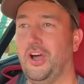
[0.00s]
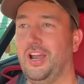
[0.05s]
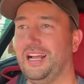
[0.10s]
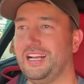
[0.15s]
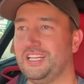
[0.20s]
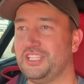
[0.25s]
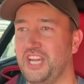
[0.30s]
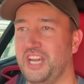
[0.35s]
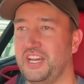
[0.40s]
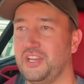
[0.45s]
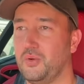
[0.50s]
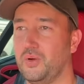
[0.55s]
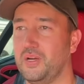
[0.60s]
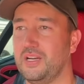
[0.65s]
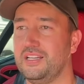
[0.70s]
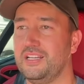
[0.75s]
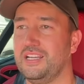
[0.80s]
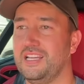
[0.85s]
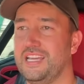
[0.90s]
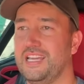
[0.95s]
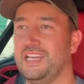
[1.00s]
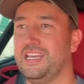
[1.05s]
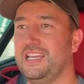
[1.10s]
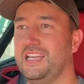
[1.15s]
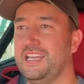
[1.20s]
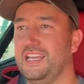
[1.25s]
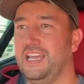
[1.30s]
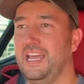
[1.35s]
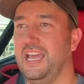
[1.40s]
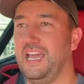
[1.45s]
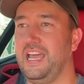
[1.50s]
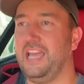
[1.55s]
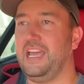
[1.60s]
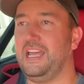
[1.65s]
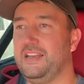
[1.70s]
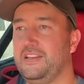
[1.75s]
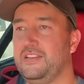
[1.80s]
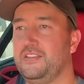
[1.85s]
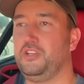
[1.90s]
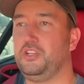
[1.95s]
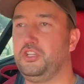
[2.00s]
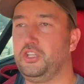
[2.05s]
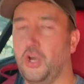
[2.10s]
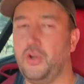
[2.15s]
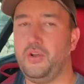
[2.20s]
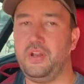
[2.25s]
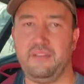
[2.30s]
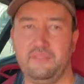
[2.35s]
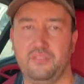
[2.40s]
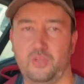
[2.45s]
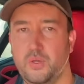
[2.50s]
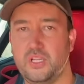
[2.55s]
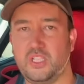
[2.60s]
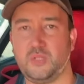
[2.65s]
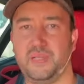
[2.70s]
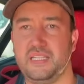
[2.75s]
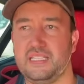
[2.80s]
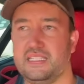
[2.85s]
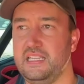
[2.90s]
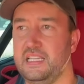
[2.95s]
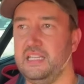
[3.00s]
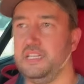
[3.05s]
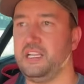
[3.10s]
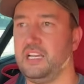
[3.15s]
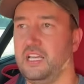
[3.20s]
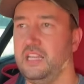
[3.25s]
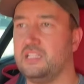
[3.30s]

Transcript: like Jaguar, and you don't have USB-C in here.